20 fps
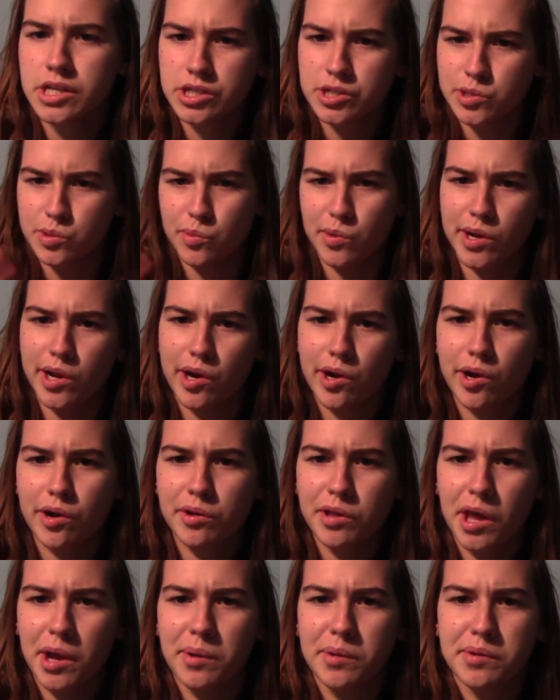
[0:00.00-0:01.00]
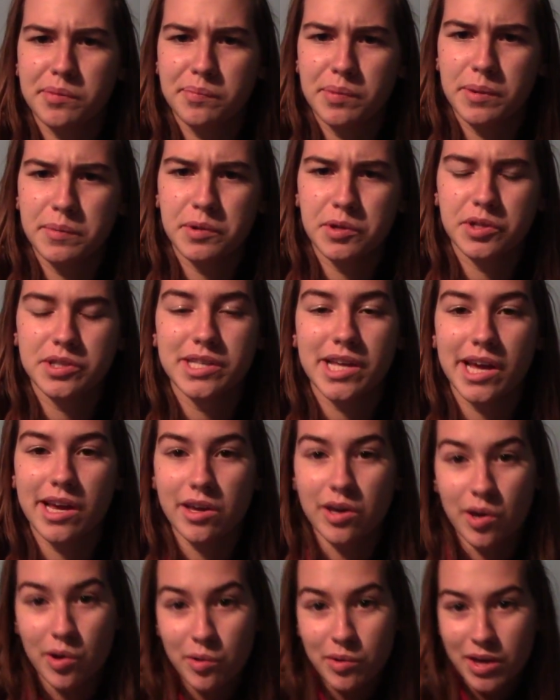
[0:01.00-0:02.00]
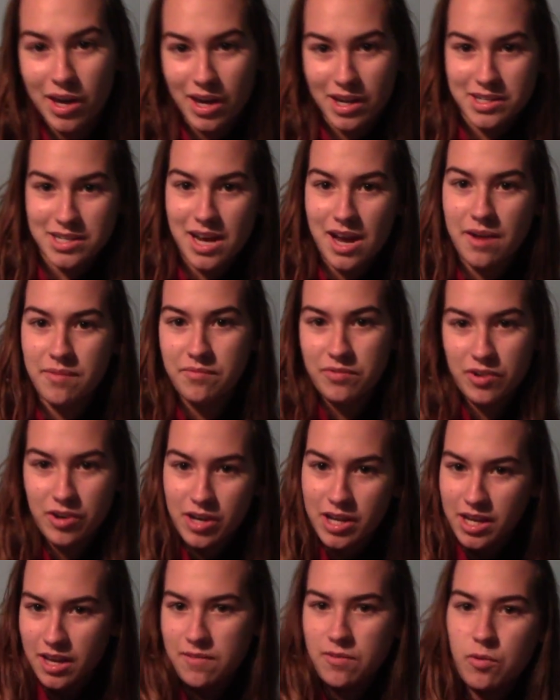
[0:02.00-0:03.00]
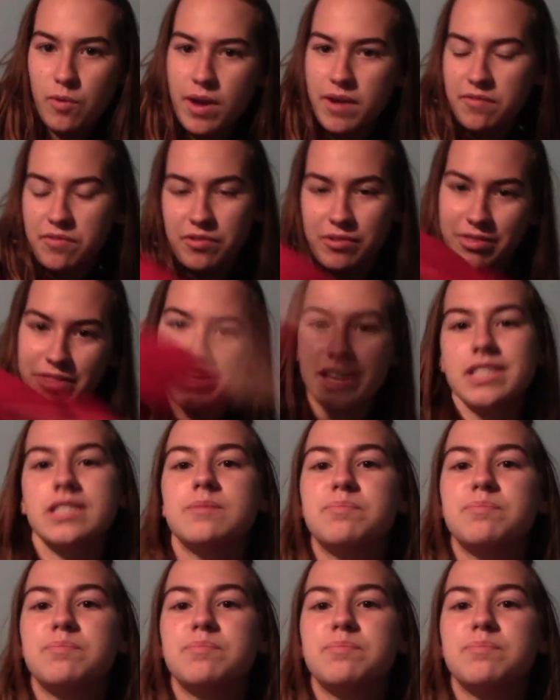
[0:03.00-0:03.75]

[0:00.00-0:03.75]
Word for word: Twitter, like people saying, okay, time for a giveaway for this